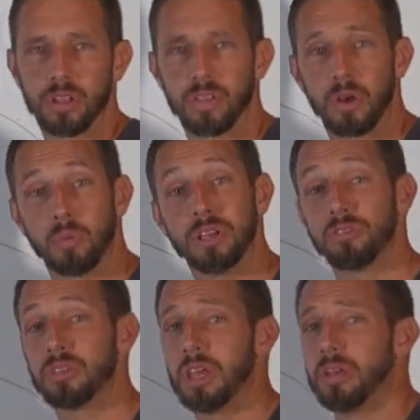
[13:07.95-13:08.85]
that we
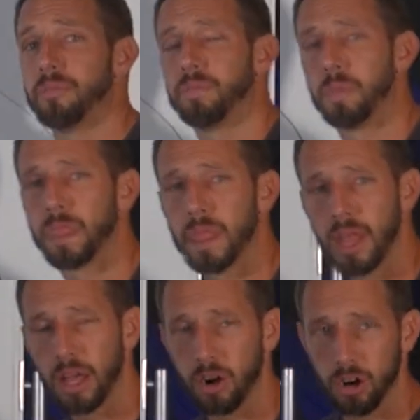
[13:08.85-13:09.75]
see
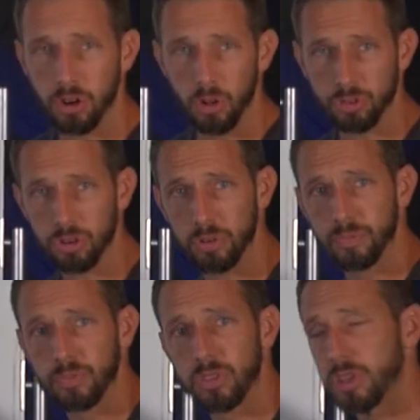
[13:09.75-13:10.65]
in our culture
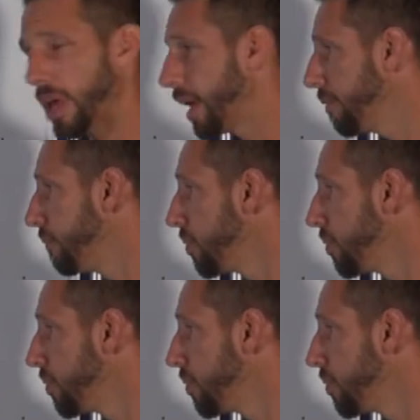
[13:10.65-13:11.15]
today?